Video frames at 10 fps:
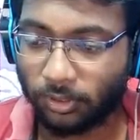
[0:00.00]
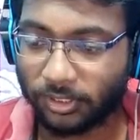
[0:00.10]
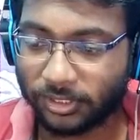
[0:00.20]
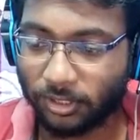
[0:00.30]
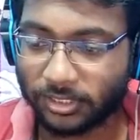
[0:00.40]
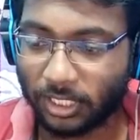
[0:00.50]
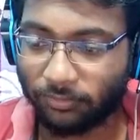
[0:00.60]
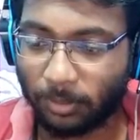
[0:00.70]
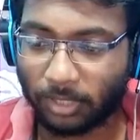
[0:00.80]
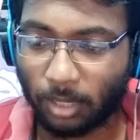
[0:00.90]
Don't risk
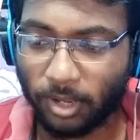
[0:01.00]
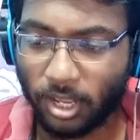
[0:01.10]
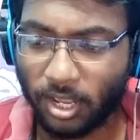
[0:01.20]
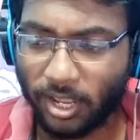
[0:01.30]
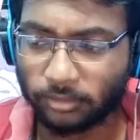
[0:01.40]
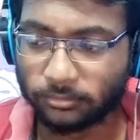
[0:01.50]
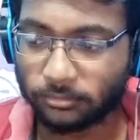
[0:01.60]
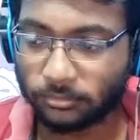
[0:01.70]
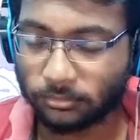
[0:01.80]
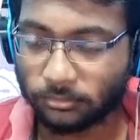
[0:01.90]
yourself. I'm
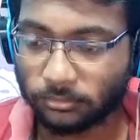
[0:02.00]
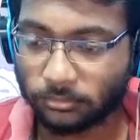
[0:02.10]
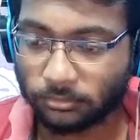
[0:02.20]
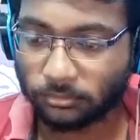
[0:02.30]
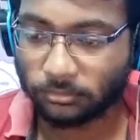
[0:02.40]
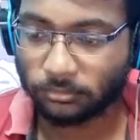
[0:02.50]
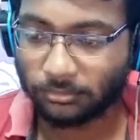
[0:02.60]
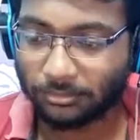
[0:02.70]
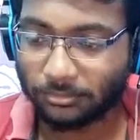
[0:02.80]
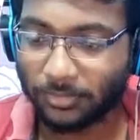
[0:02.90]
coming.
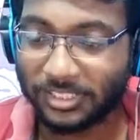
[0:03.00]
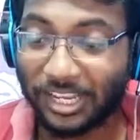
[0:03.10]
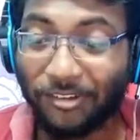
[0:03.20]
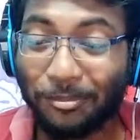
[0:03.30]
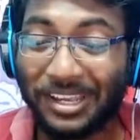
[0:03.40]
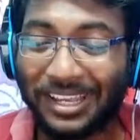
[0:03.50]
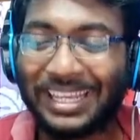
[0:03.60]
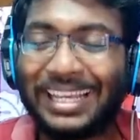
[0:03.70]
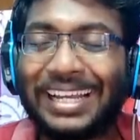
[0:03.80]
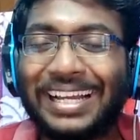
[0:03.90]
Save
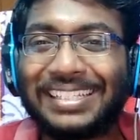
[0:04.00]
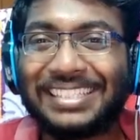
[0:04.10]
me.